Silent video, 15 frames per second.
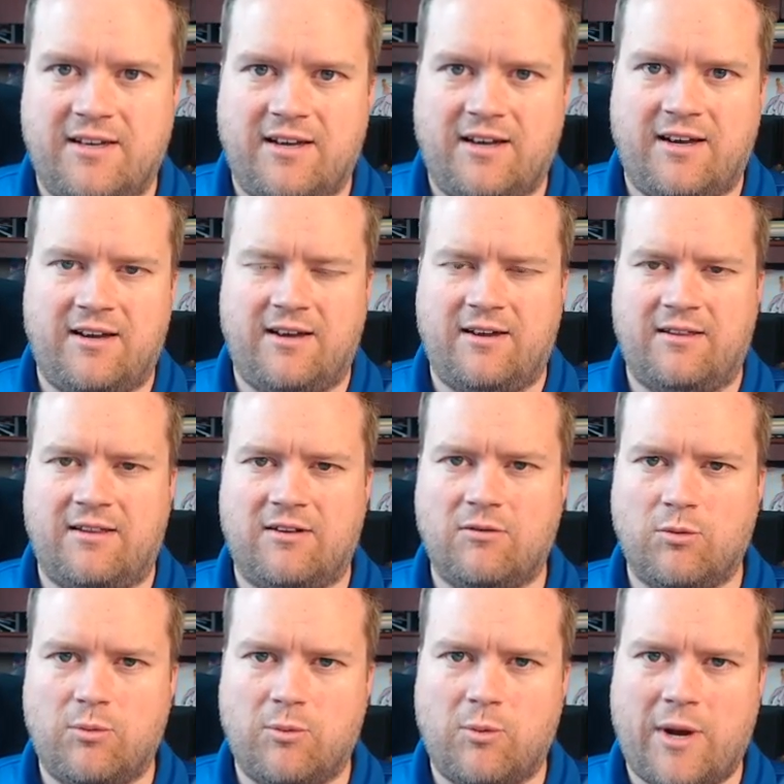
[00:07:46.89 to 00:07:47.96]
a
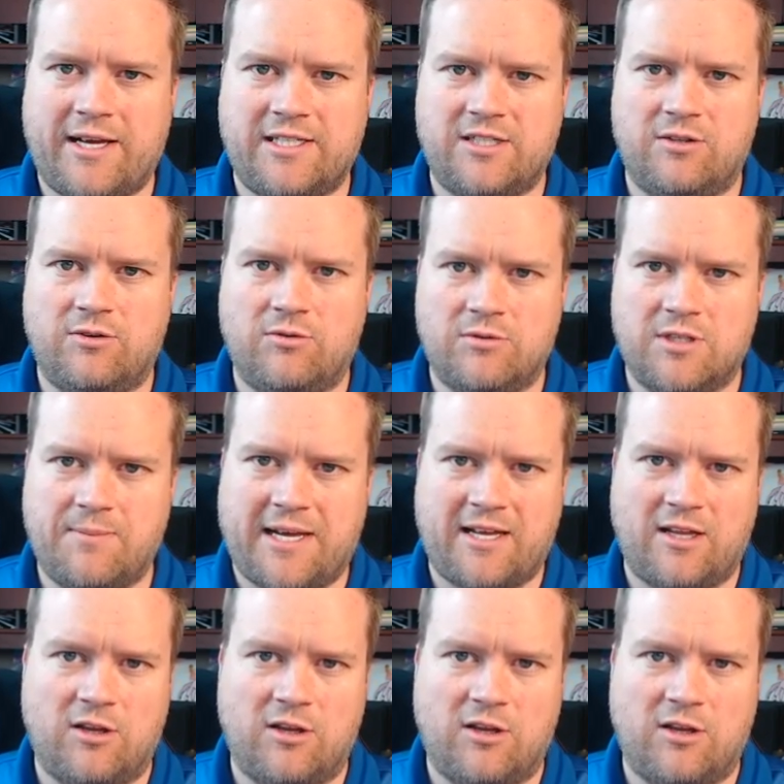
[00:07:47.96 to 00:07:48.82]
little way to make it